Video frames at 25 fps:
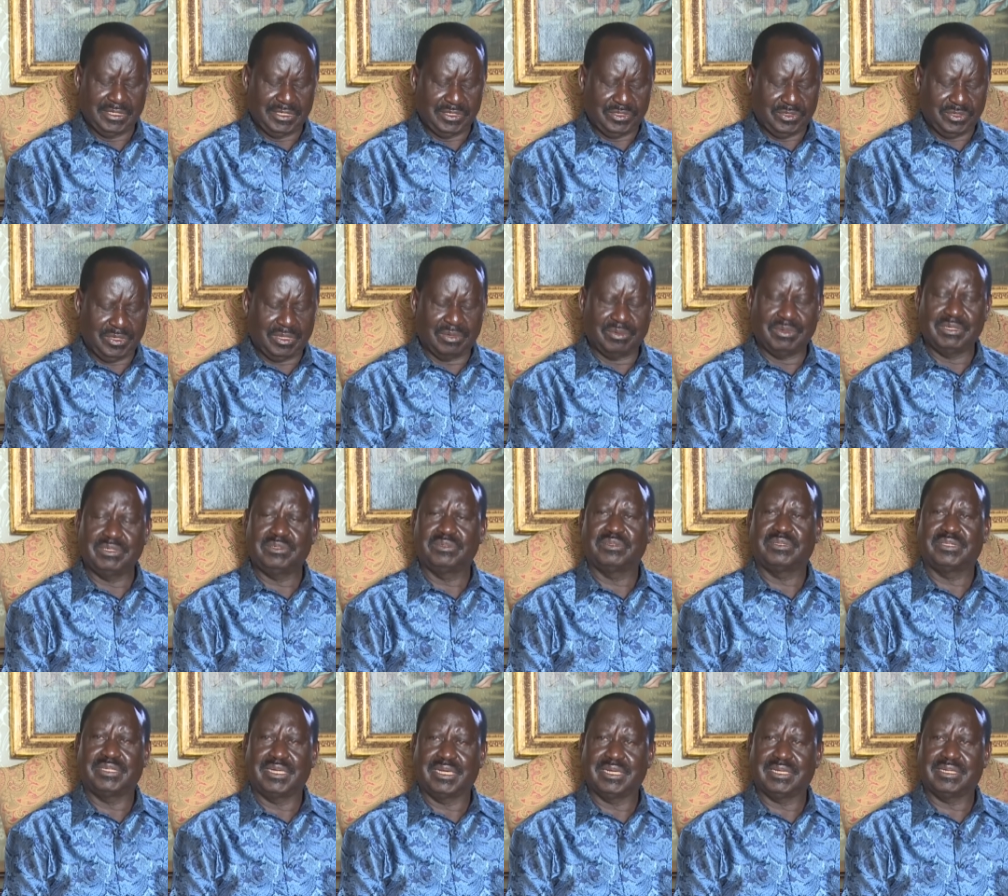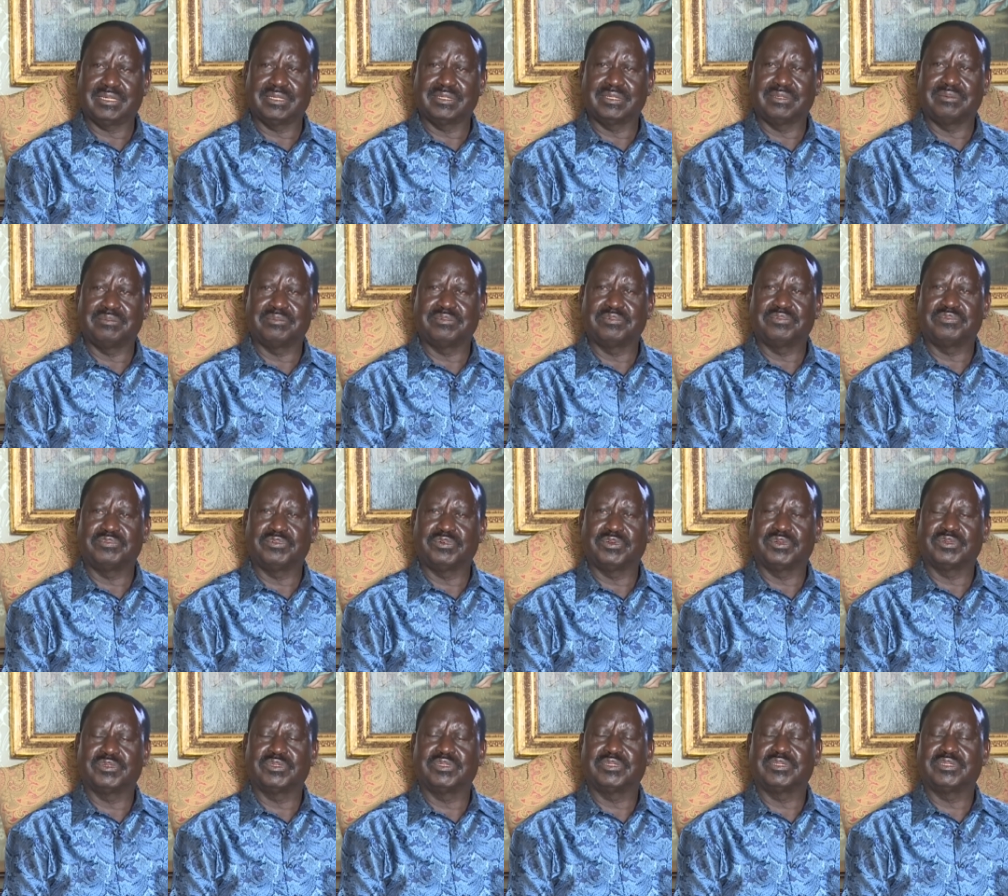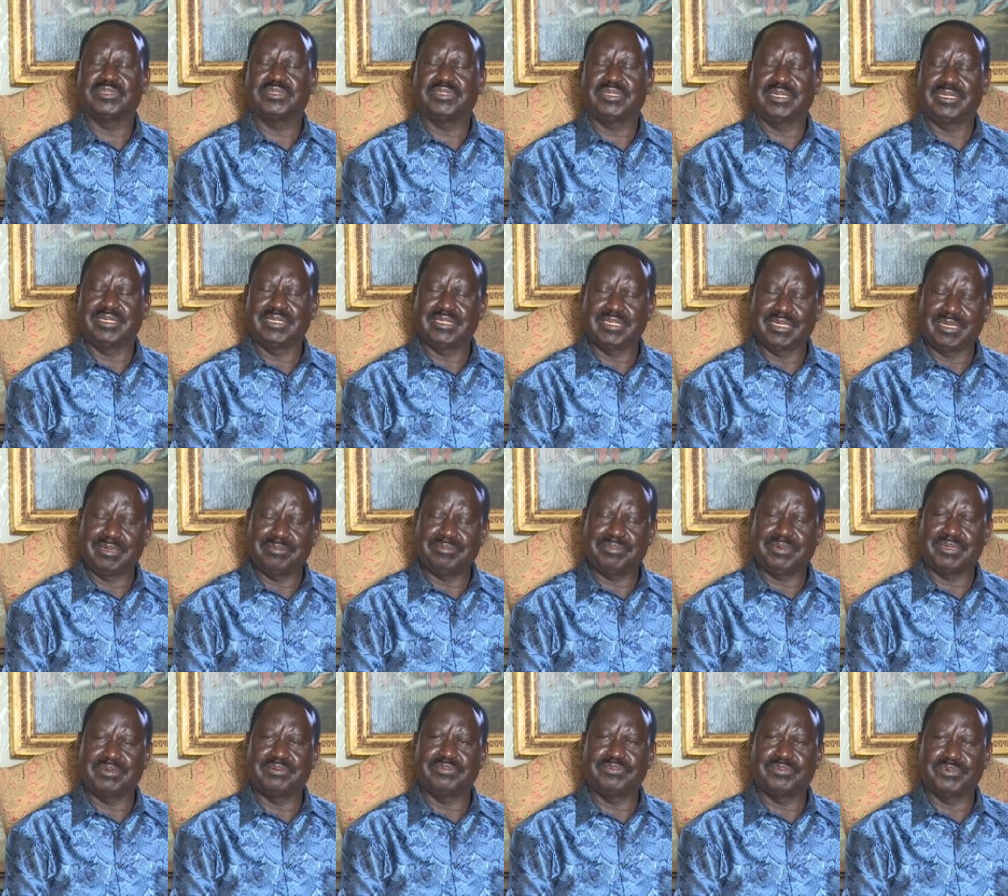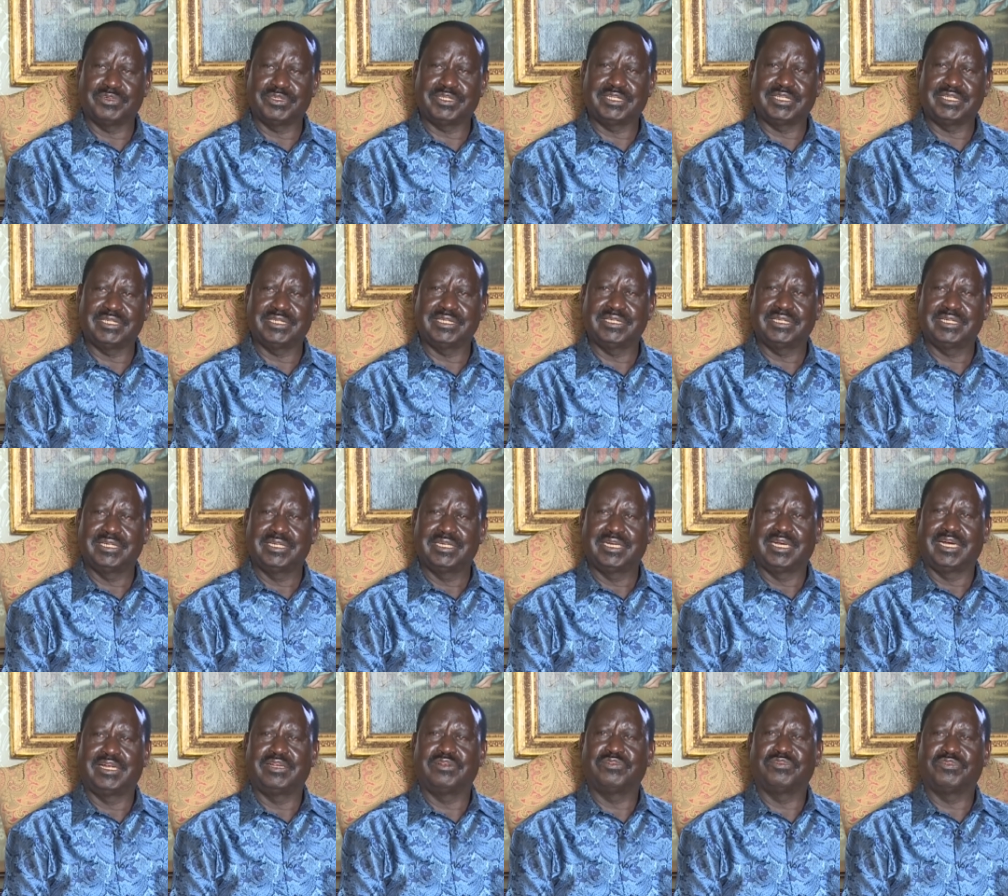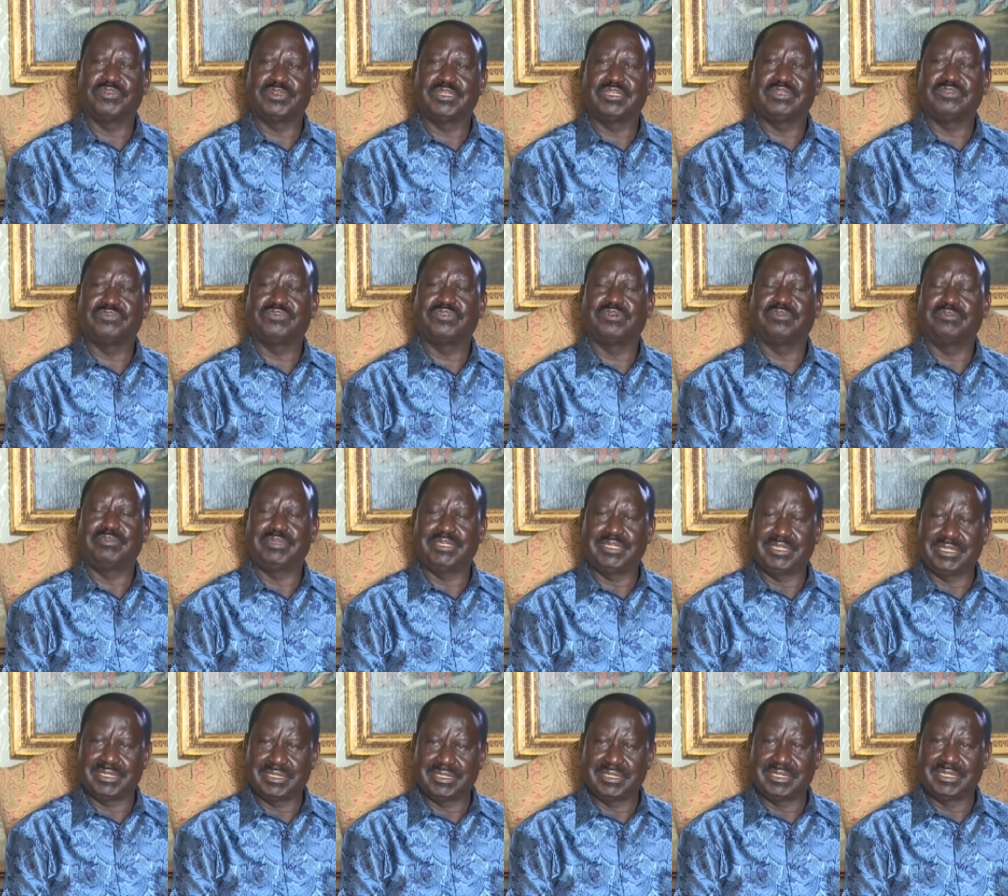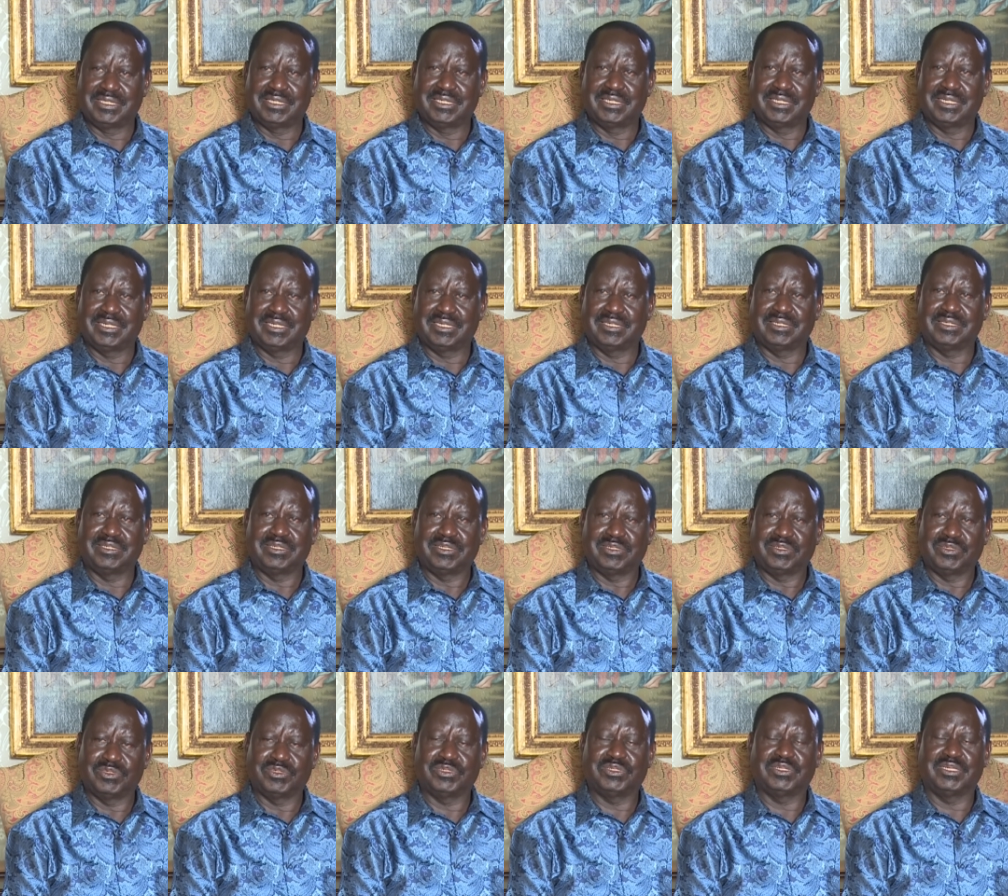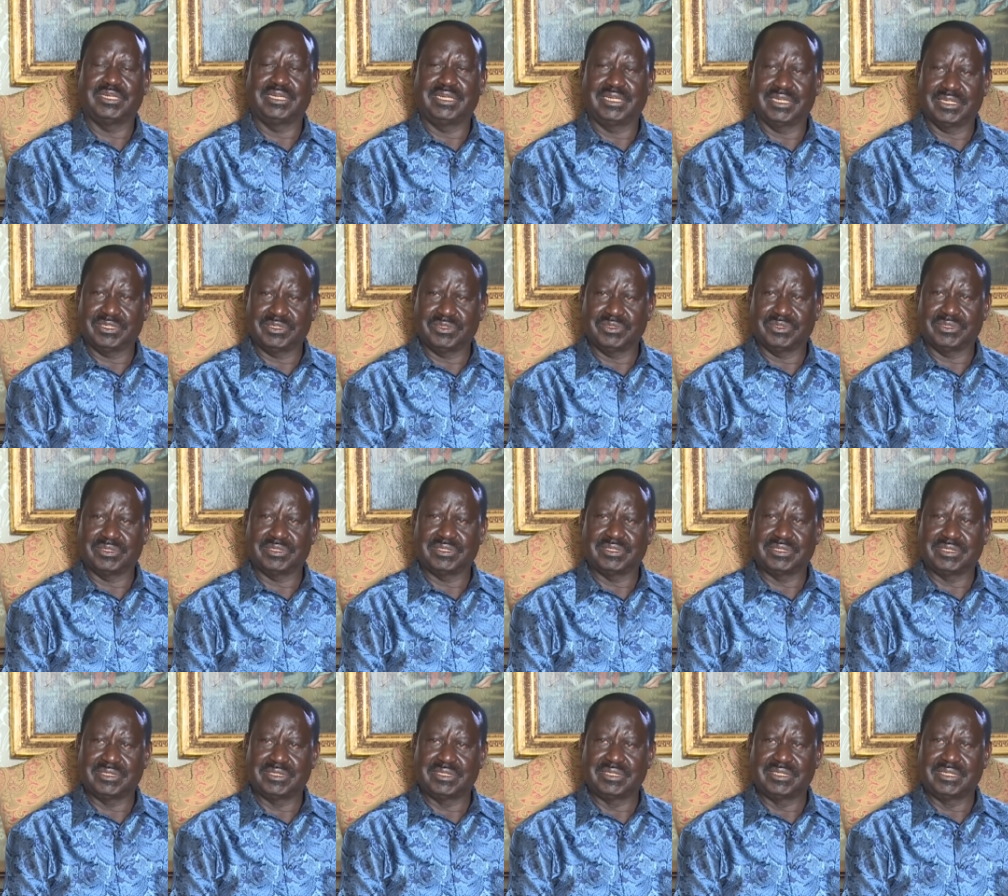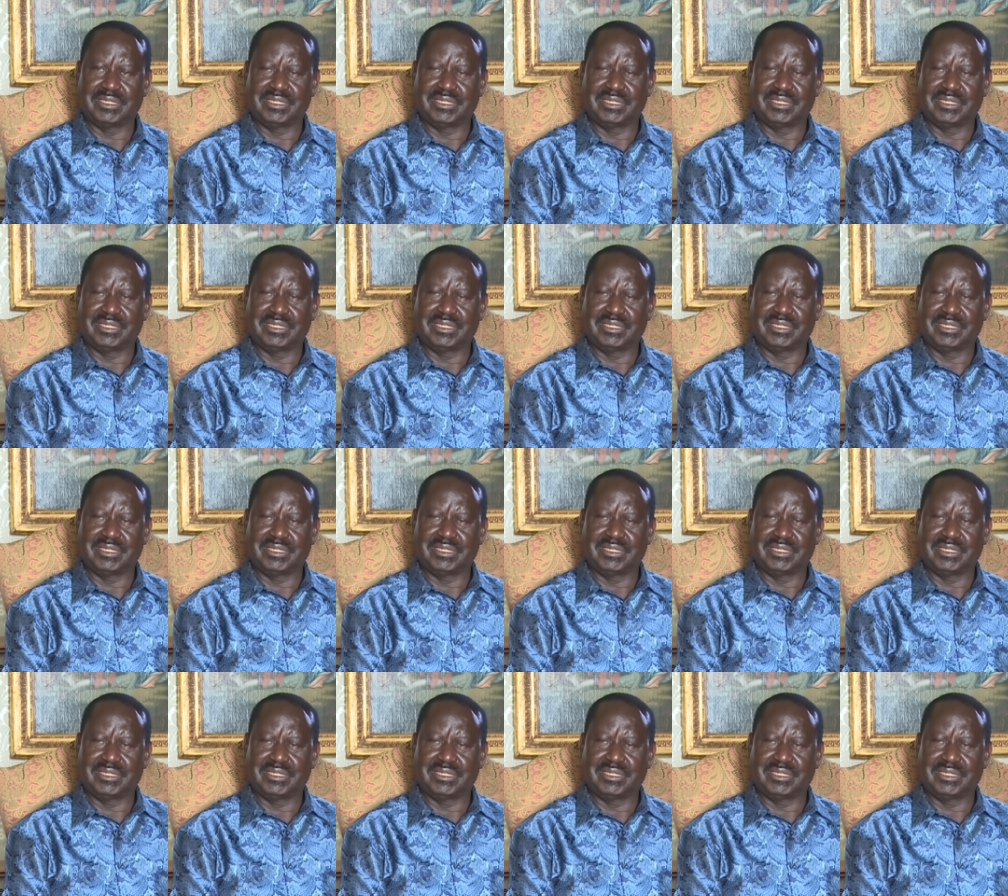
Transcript: So I want to thank them for turning up and voting and voting for me in those elections.